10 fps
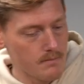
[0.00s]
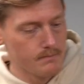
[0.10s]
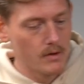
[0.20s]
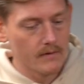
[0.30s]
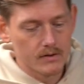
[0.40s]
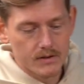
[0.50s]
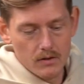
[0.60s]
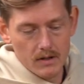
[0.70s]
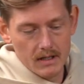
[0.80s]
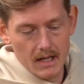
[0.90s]
Moving on to
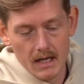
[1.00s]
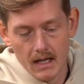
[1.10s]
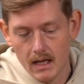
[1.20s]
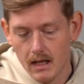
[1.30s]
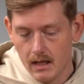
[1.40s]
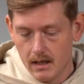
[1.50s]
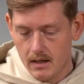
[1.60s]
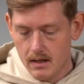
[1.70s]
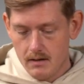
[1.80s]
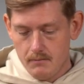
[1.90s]
cooking then.
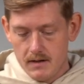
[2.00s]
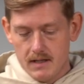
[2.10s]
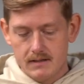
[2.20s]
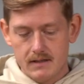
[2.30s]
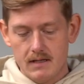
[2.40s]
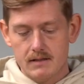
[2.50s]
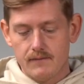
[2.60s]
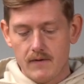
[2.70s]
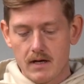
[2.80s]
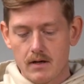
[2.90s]
This is the
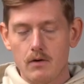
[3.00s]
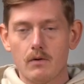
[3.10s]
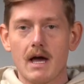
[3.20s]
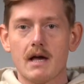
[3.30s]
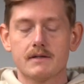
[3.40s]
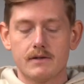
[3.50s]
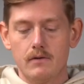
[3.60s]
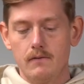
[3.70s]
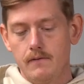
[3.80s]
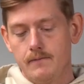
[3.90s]
Vango gas
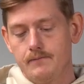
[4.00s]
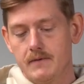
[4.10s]
stove.